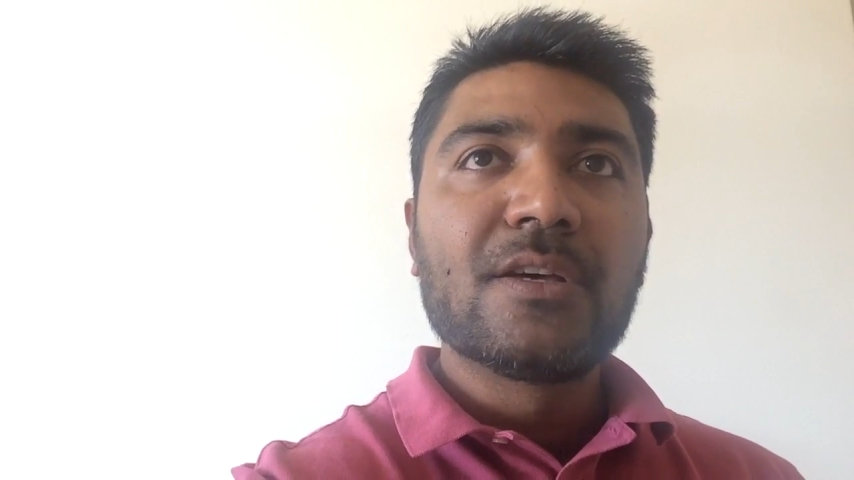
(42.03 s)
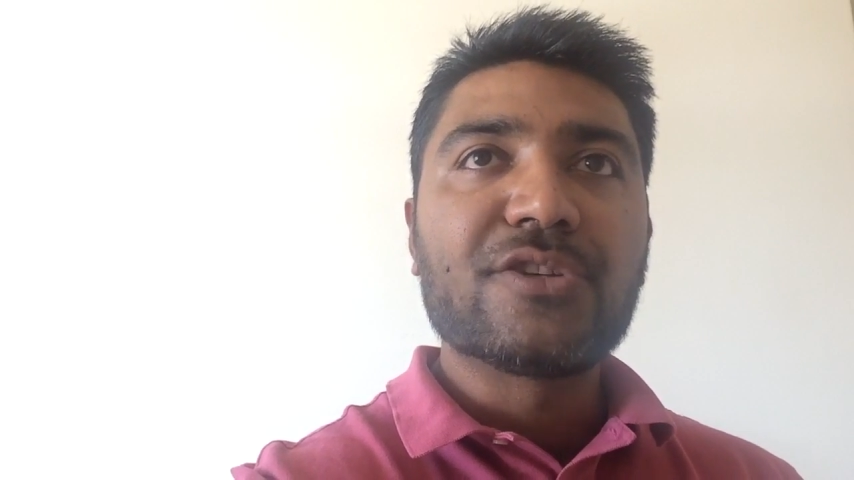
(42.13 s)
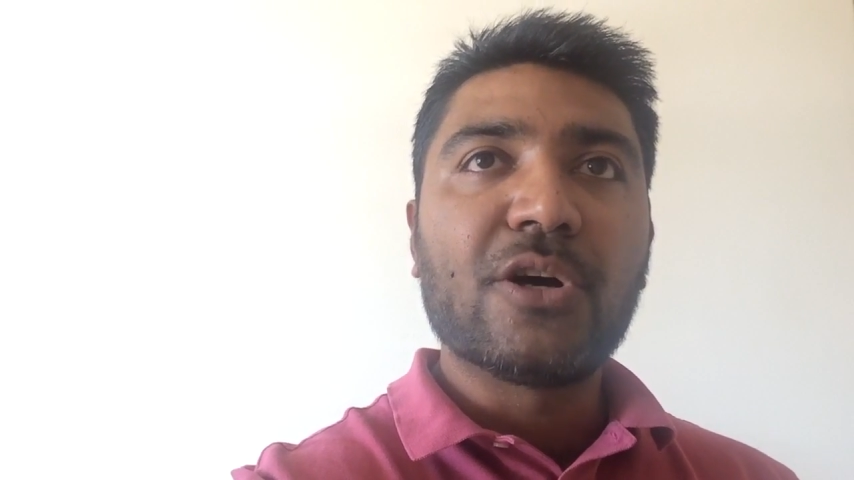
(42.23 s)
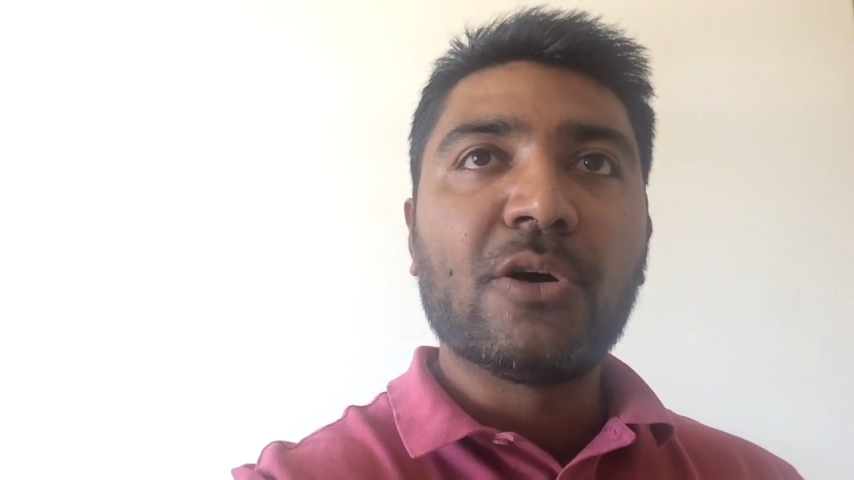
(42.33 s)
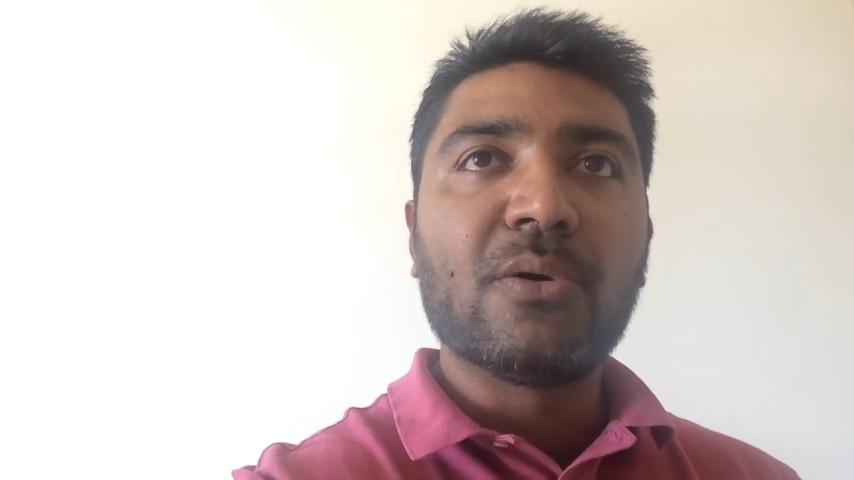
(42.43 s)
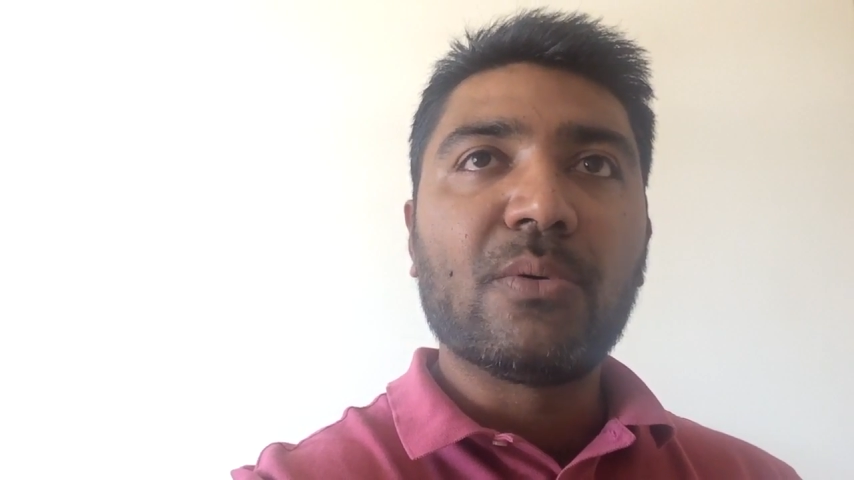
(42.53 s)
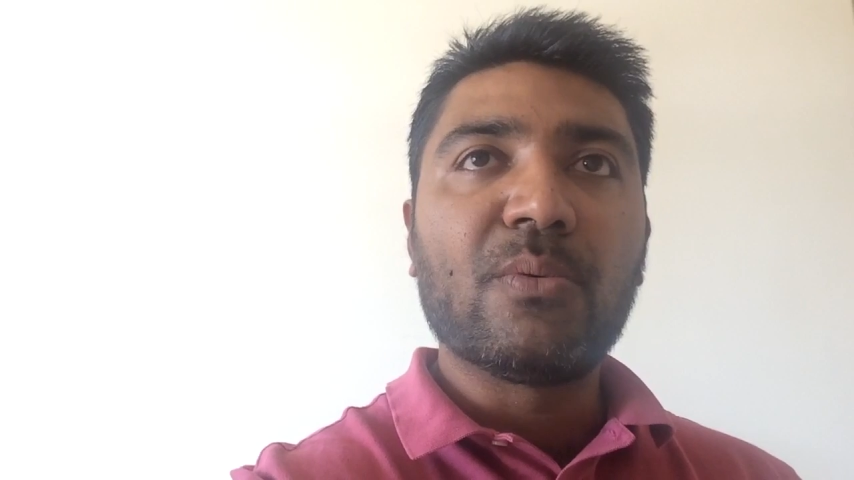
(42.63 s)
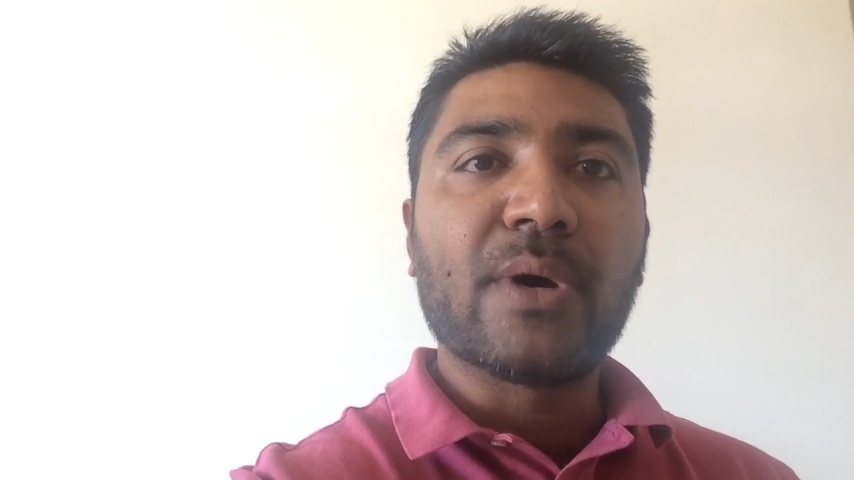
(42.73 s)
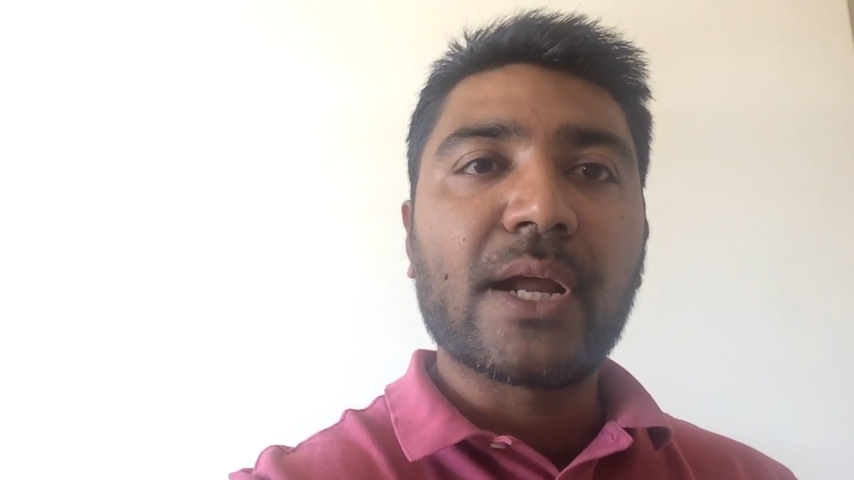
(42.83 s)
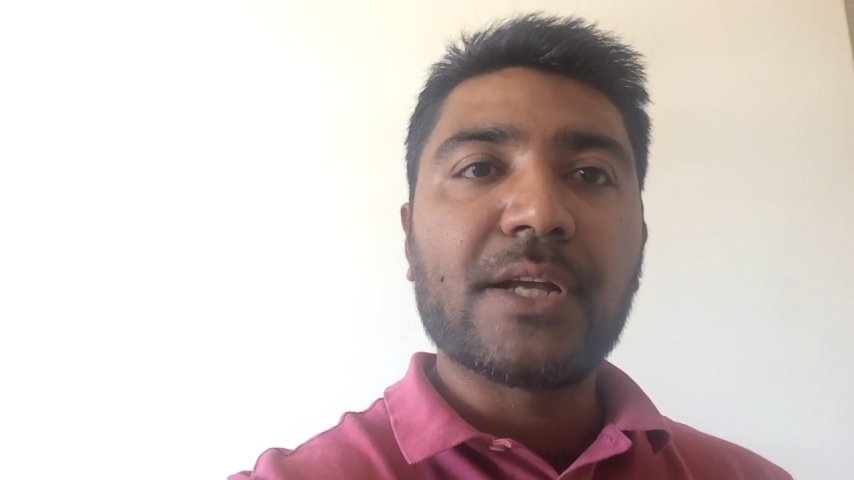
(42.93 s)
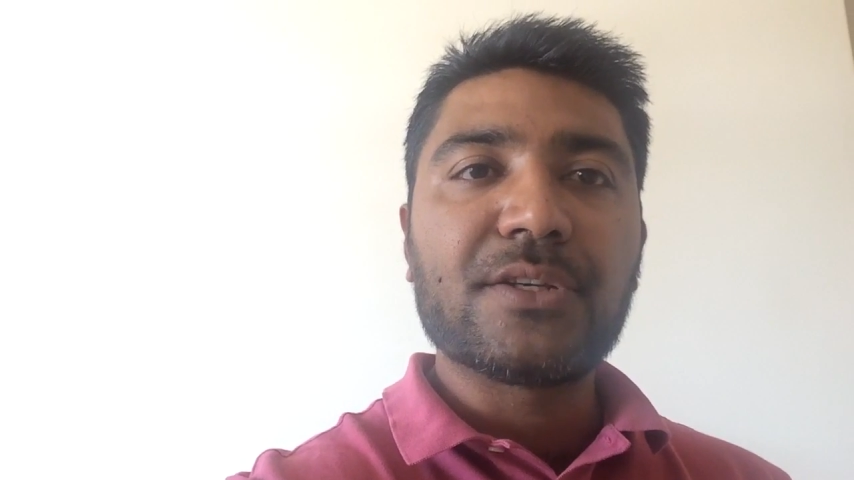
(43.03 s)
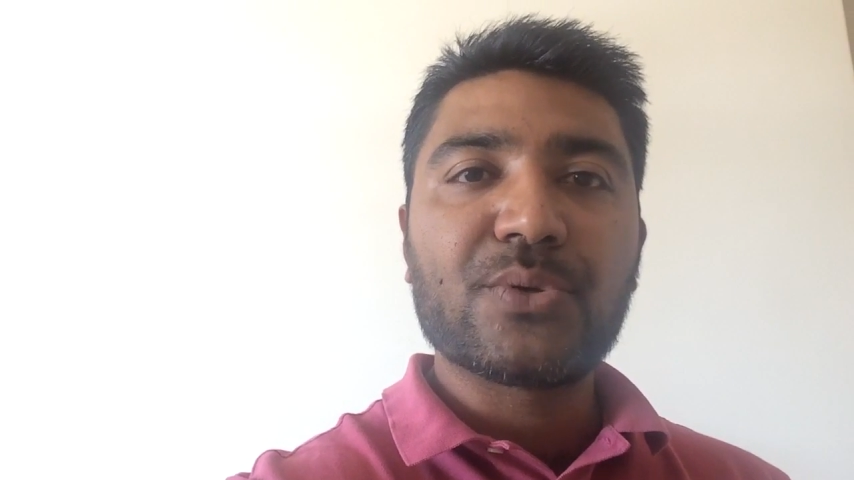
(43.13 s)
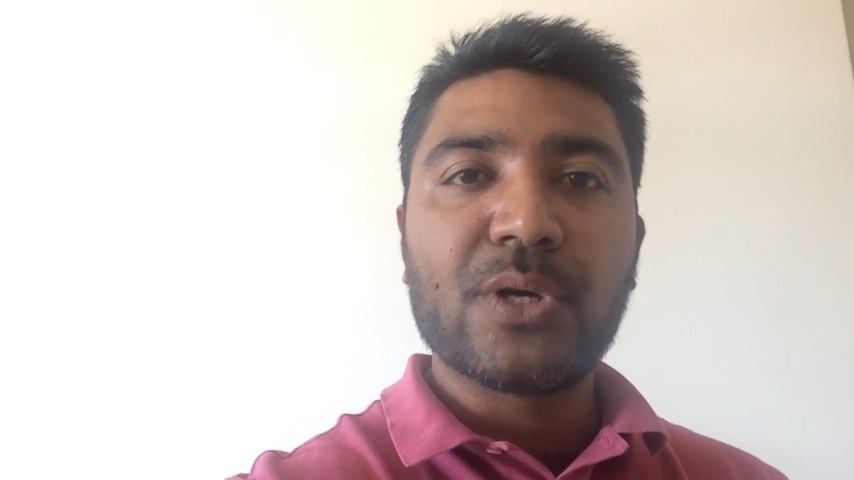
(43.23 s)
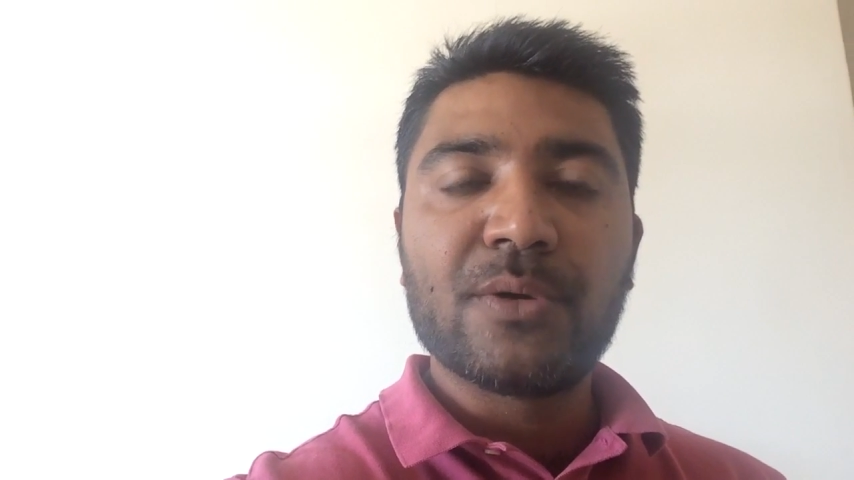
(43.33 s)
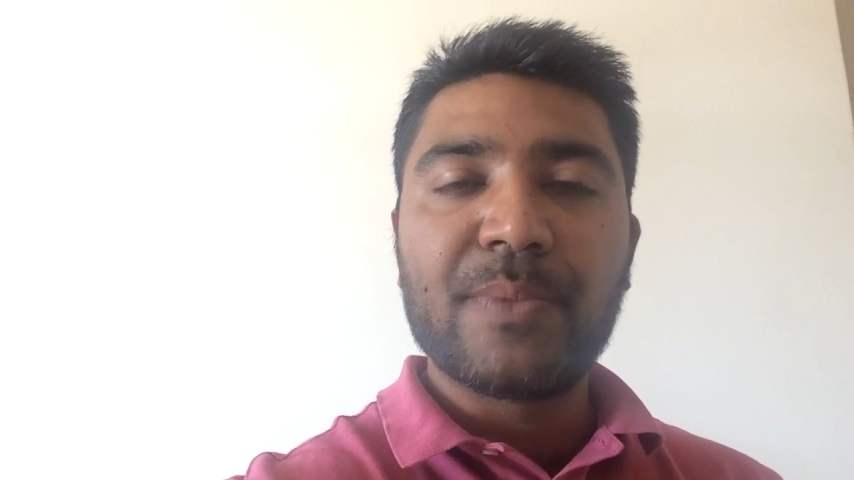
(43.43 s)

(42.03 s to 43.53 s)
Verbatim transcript: so what i just want to